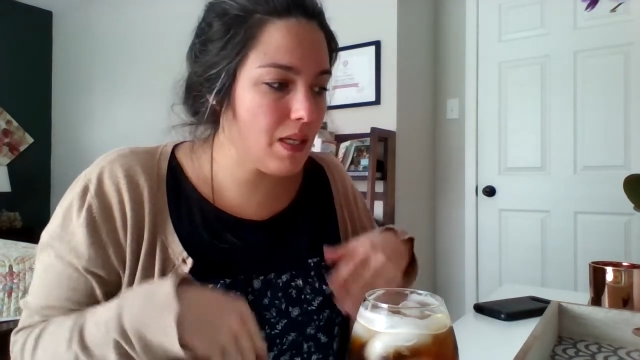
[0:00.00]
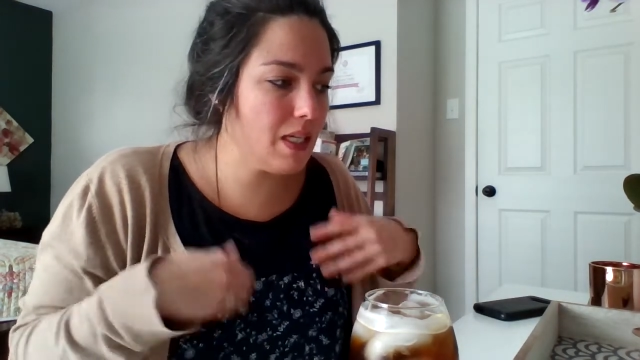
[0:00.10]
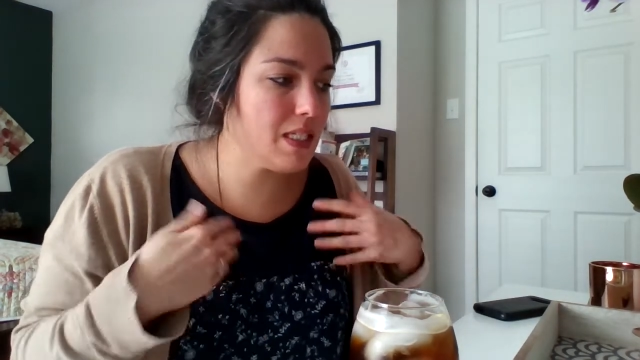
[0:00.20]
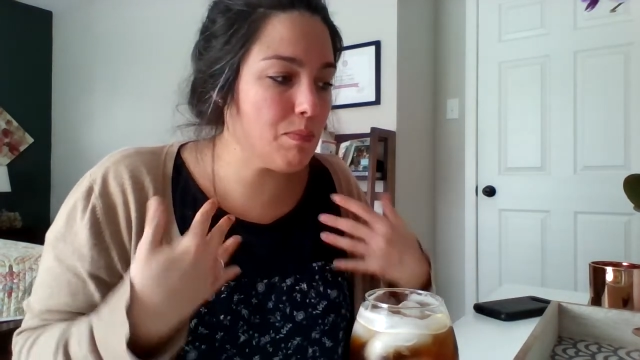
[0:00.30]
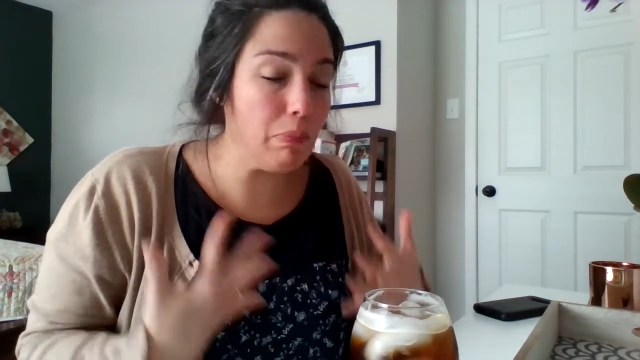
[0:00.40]

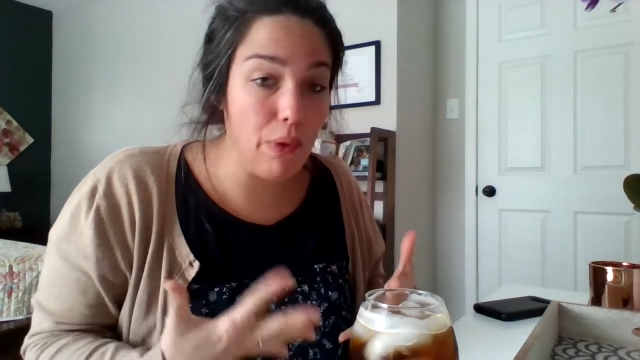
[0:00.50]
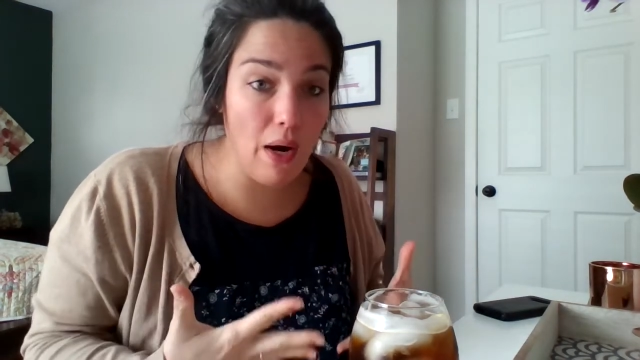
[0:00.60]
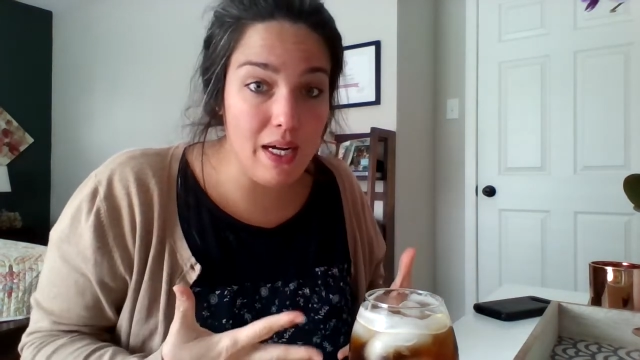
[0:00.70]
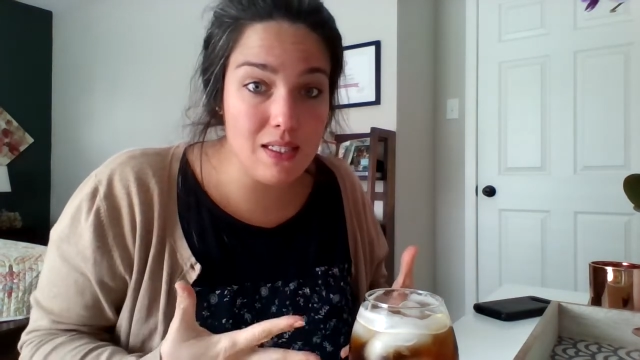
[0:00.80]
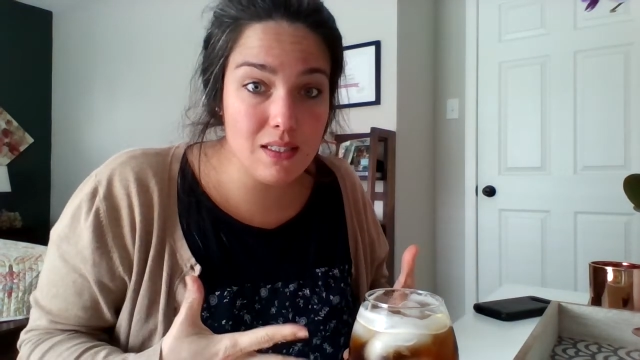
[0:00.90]
It's
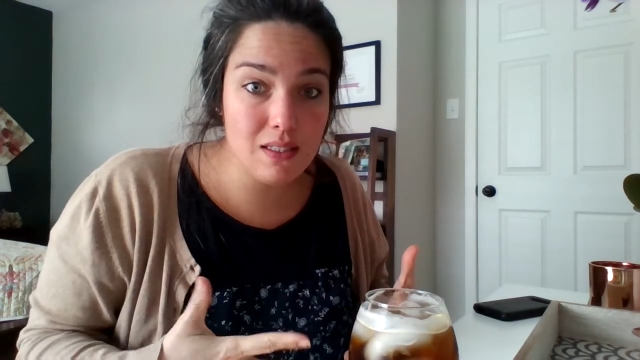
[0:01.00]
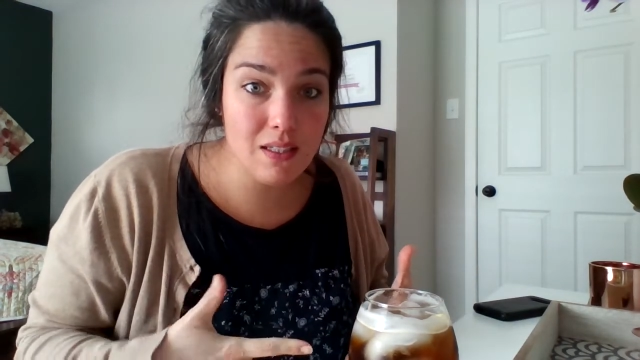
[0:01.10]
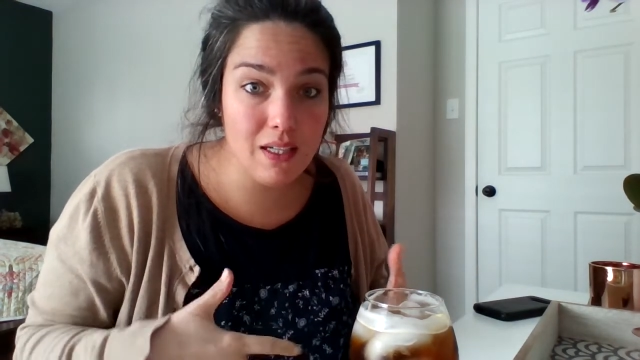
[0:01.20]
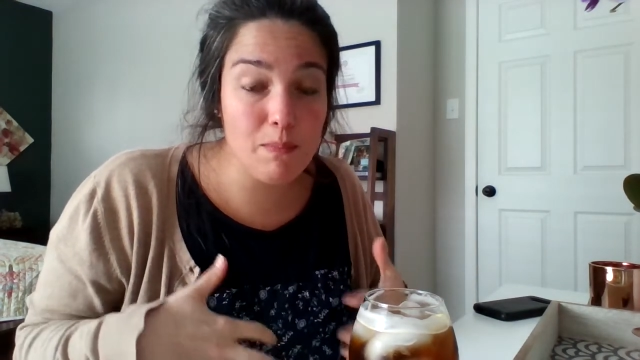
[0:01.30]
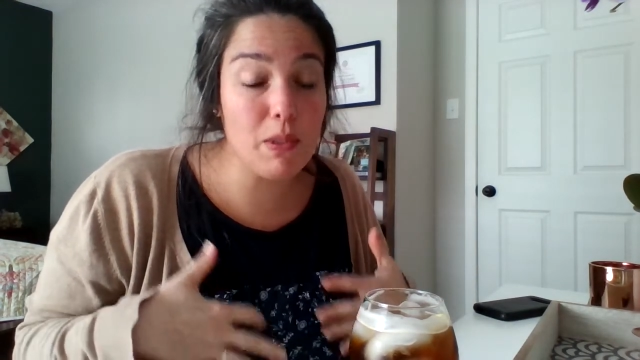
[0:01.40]
bright,
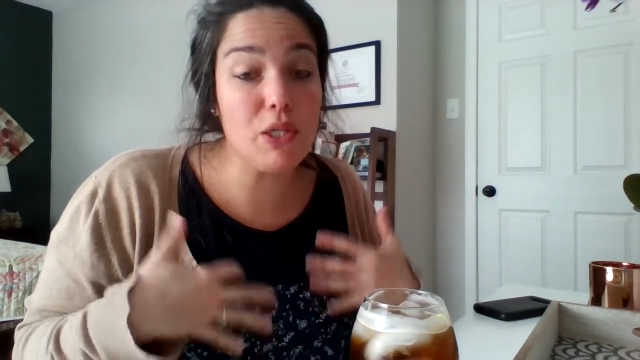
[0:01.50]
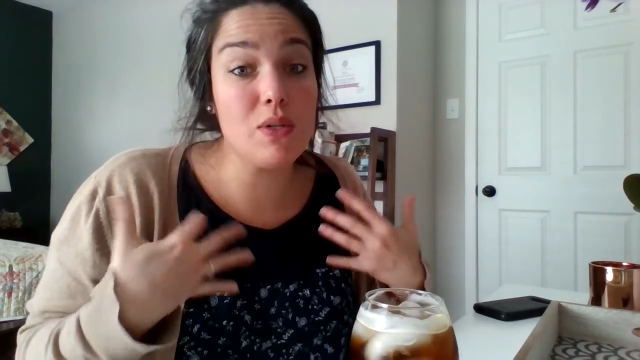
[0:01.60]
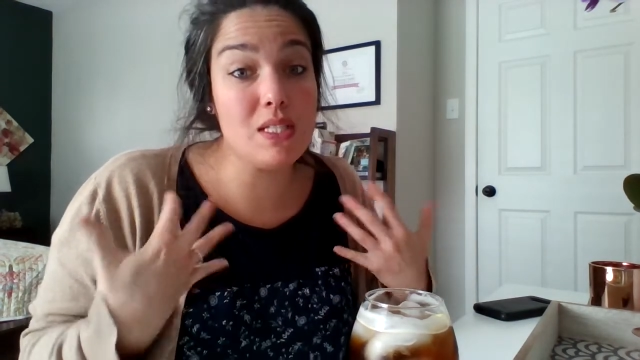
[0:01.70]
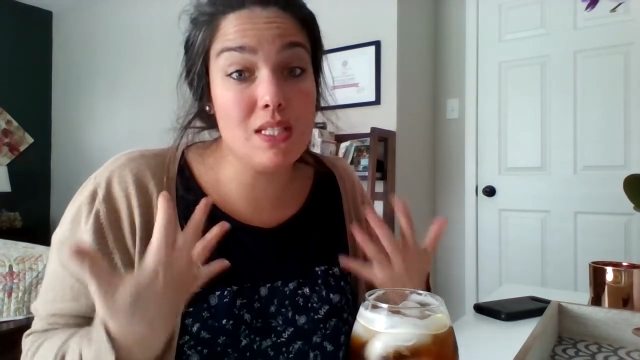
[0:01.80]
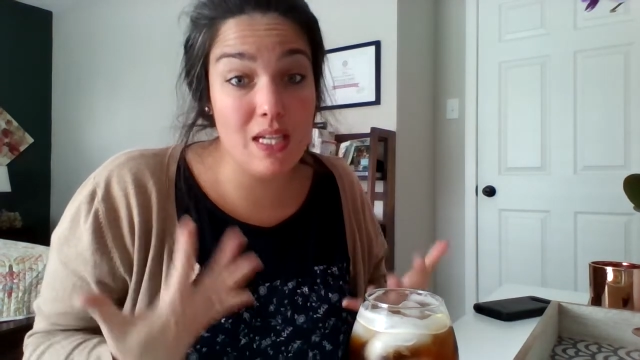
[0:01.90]
but you
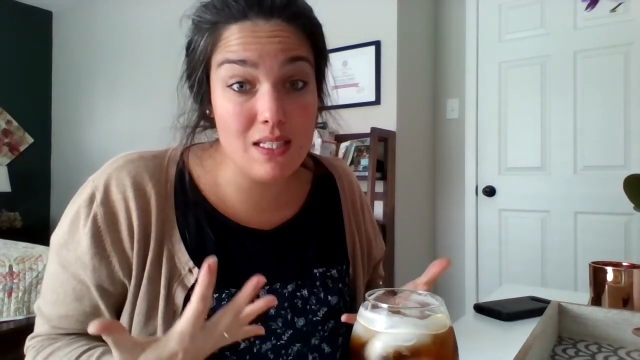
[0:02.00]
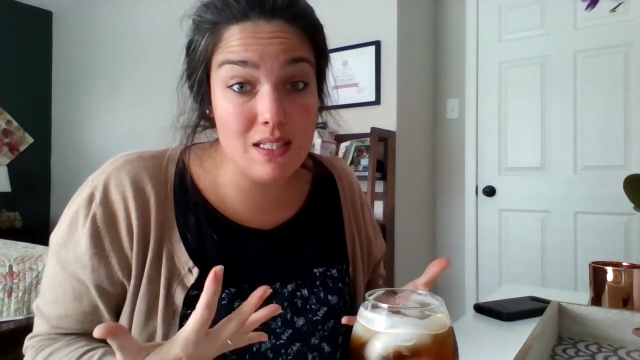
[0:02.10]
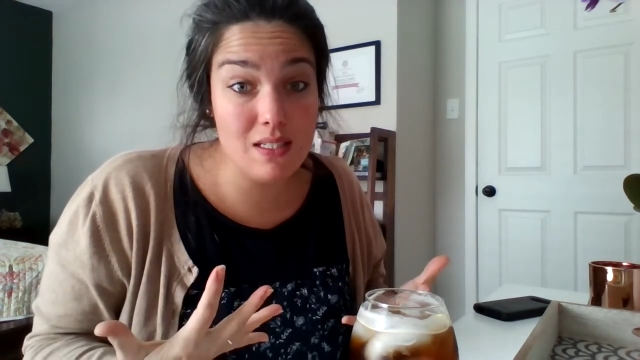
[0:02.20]
can taste the